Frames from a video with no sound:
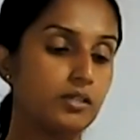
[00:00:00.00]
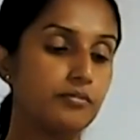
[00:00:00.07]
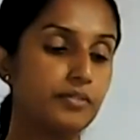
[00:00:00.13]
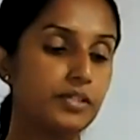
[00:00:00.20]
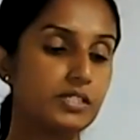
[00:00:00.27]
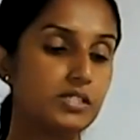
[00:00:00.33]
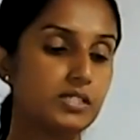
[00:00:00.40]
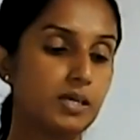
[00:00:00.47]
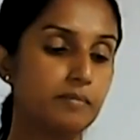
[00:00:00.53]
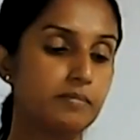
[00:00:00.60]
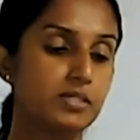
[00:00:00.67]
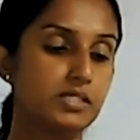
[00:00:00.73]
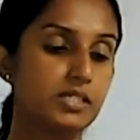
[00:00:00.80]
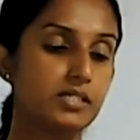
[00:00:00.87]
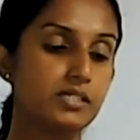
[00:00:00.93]
which
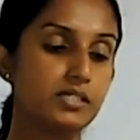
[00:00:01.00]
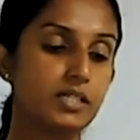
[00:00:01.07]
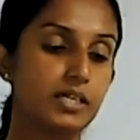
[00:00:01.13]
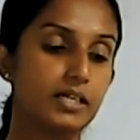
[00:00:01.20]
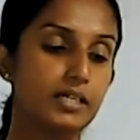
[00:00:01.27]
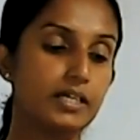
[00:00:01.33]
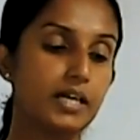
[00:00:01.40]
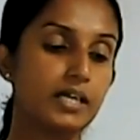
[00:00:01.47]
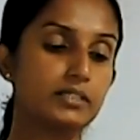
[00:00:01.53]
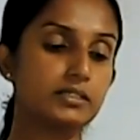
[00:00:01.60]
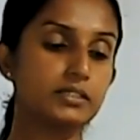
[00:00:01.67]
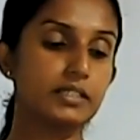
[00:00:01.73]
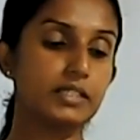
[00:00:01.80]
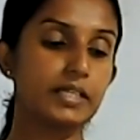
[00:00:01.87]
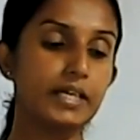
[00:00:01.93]
substance
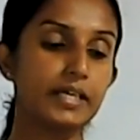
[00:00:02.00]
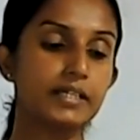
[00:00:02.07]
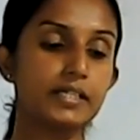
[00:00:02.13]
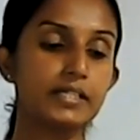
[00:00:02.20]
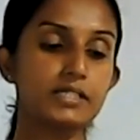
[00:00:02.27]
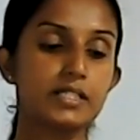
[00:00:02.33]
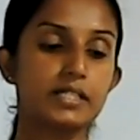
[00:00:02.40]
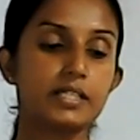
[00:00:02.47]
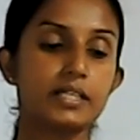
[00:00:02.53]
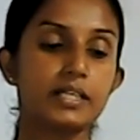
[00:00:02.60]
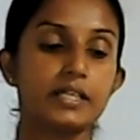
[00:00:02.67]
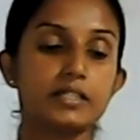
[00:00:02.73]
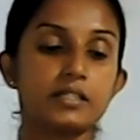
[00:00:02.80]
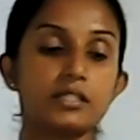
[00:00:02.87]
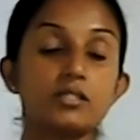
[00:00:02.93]
conducts electricity
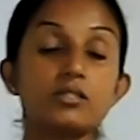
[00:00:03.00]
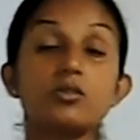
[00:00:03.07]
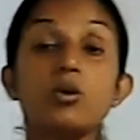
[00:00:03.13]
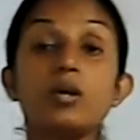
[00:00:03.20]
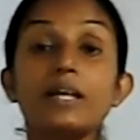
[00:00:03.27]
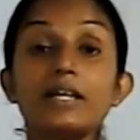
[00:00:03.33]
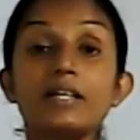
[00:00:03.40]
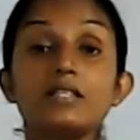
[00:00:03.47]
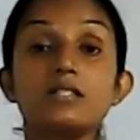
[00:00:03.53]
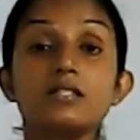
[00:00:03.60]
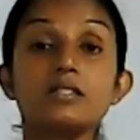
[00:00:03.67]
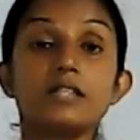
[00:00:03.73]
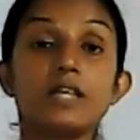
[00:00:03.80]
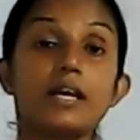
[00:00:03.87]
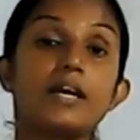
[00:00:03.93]
in the solid
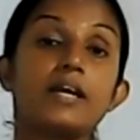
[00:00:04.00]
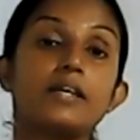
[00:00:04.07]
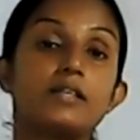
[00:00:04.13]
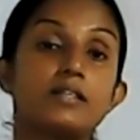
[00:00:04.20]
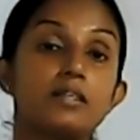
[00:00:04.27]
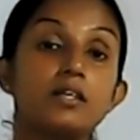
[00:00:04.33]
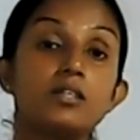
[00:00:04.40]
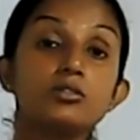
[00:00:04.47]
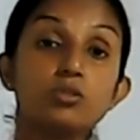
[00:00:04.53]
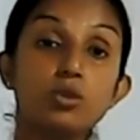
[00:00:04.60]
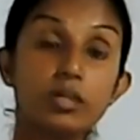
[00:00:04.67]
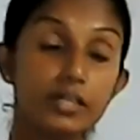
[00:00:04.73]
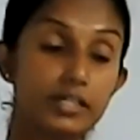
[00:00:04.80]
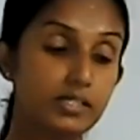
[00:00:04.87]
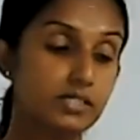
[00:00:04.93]
state?
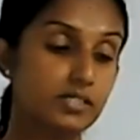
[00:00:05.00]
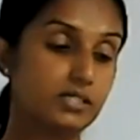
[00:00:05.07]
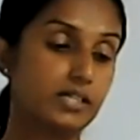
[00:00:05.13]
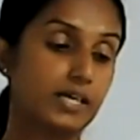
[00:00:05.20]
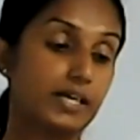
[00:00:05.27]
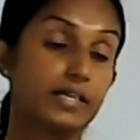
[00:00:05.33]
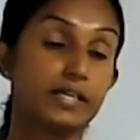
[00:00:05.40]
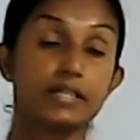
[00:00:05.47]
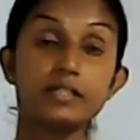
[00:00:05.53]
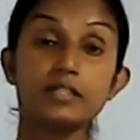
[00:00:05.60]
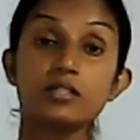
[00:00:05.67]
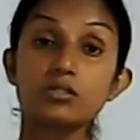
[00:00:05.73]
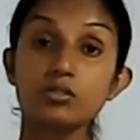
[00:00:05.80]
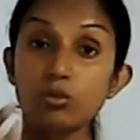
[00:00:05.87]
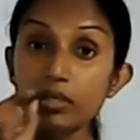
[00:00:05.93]
Solid state, in
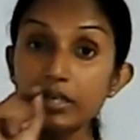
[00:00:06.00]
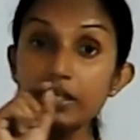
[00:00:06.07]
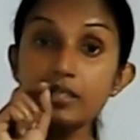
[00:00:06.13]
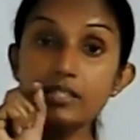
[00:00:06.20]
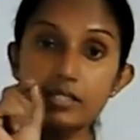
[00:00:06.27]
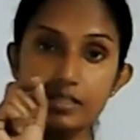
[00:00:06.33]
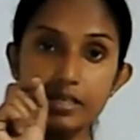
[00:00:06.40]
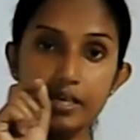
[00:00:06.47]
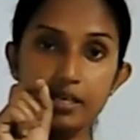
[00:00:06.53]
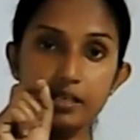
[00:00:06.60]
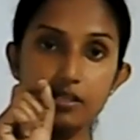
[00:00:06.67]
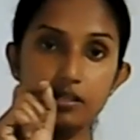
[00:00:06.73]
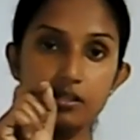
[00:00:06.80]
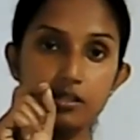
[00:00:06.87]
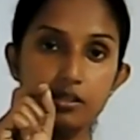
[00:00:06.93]
the solid
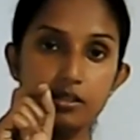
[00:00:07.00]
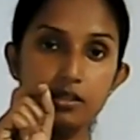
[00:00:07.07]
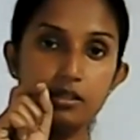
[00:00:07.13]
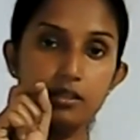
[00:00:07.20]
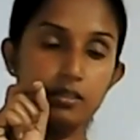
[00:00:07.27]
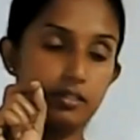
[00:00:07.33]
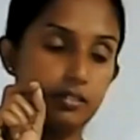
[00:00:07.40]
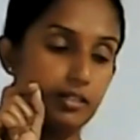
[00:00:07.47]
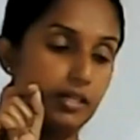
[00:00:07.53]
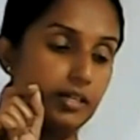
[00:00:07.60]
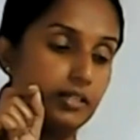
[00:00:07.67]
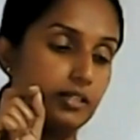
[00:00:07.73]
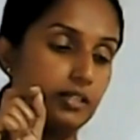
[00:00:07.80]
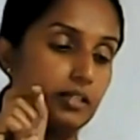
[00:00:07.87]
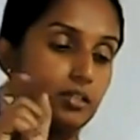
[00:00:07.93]
state.
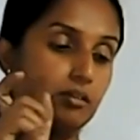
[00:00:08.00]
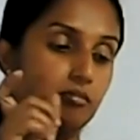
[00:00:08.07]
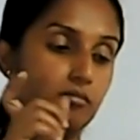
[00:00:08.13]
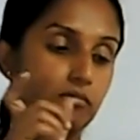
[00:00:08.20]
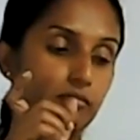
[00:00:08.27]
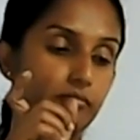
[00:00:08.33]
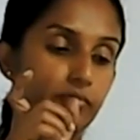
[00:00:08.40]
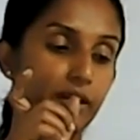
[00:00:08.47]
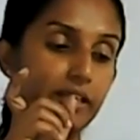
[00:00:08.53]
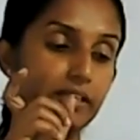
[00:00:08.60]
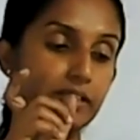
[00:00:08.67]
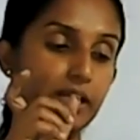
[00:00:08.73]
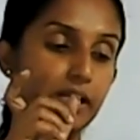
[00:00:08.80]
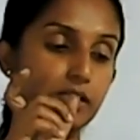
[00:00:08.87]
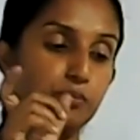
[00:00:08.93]
Right? Why
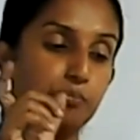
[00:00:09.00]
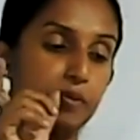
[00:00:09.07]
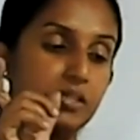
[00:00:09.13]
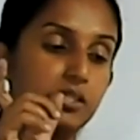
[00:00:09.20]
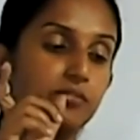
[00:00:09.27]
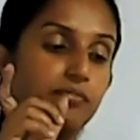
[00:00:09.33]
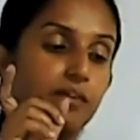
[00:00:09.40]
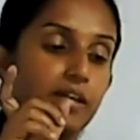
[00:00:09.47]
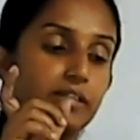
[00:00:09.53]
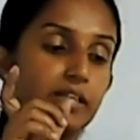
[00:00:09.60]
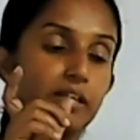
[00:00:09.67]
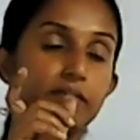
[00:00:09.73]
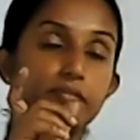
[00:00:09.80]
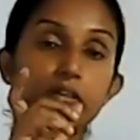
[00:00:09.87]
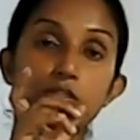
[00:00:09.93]
they specify
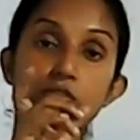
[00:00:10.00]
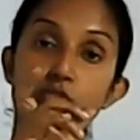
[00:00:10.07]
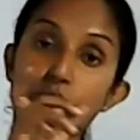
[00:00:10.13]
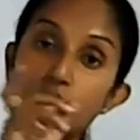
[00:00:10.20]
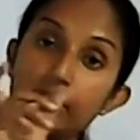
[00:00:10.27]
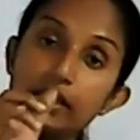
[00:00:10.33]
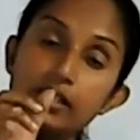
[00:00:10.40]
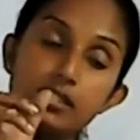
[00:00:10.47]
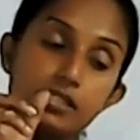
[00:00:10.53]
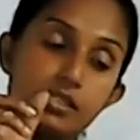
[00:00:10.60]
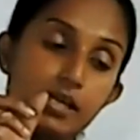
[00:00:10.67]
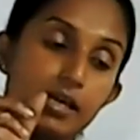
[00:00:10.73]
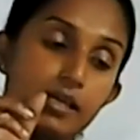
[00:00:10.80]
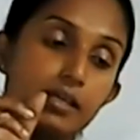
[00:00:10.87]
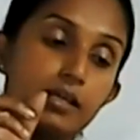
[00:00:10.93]
that one? Solid
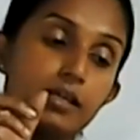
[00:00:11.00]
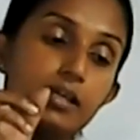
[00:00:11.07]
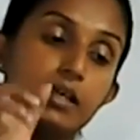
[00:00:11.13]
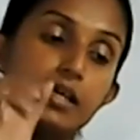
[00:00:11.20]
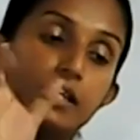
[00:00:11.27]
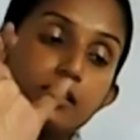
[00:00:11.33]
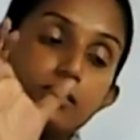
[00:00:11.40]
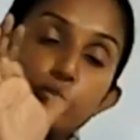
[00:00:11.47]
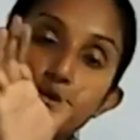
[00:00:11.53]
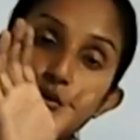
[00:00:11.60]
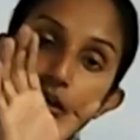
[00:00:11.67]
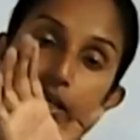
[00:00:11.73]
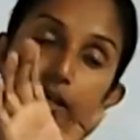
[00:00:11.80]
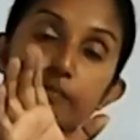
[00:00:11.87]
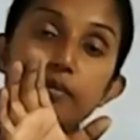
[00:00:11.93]
state.
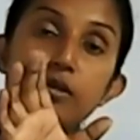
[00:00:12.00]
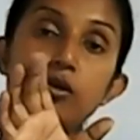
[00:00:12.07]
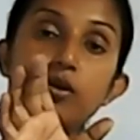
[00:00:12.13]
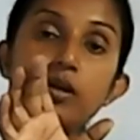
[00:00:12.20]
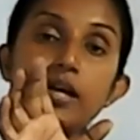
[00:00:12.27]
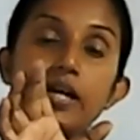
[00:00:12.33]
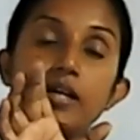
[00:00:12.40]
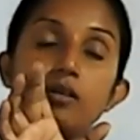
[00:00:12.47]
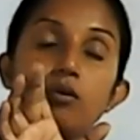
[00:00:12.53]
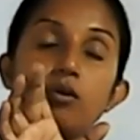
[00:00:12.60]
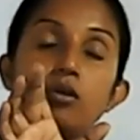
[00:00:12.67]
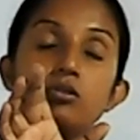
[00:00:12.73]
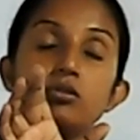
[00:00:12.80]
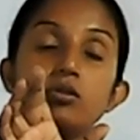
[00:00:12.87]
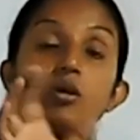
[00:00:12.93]
Sodium chloride
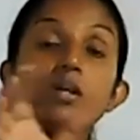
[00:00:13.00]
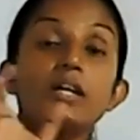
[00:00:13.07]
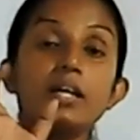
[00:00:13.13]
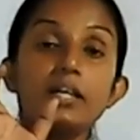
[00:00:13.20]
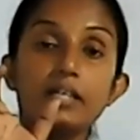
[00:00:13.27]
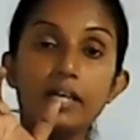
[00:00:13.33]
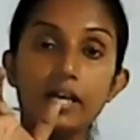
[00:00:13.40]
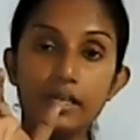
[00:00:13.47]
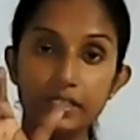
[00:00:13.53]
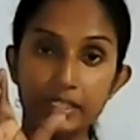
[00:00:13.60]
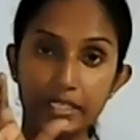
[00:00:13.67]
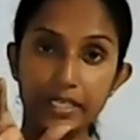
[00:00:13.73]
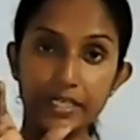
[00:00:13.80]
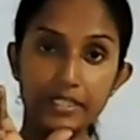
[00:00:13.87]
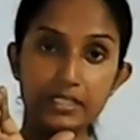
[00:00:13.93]
also conduct
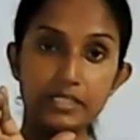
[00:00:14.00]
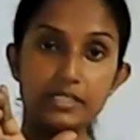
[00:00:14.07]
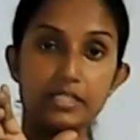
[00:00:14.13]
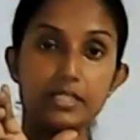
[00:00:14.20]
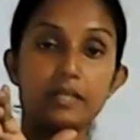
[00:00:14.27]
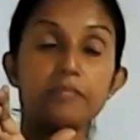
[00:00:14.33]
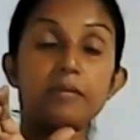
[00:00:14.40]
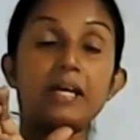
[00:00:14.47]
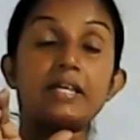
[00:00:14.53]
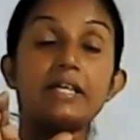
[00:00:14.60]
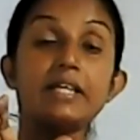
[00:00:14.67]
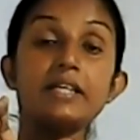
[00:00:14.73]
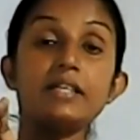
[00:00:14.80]
electricity, but